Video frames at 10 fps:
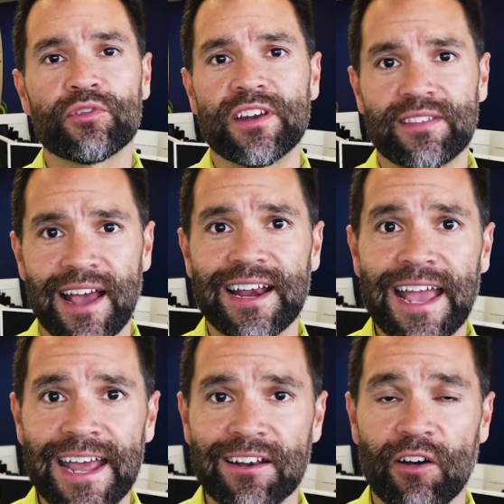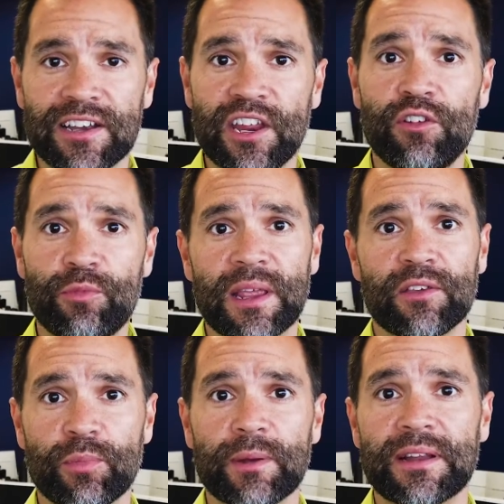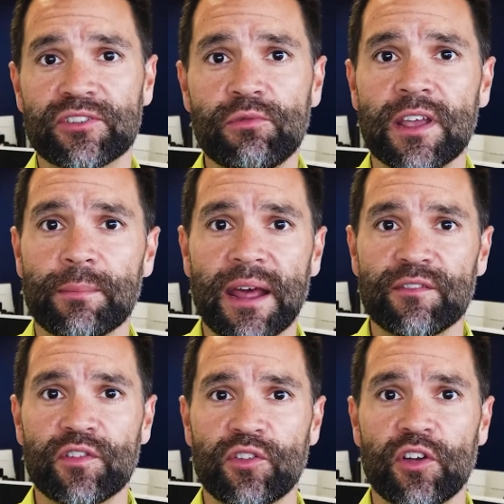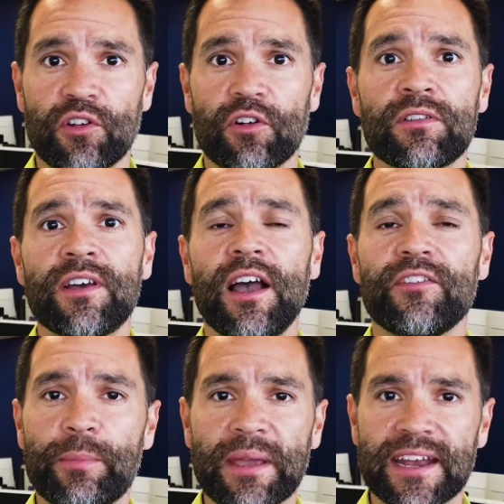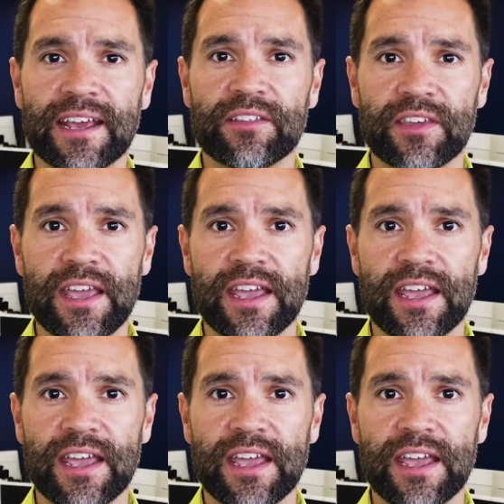Wasn't exactly headline news because we've been talking about it for so long at the beginning of the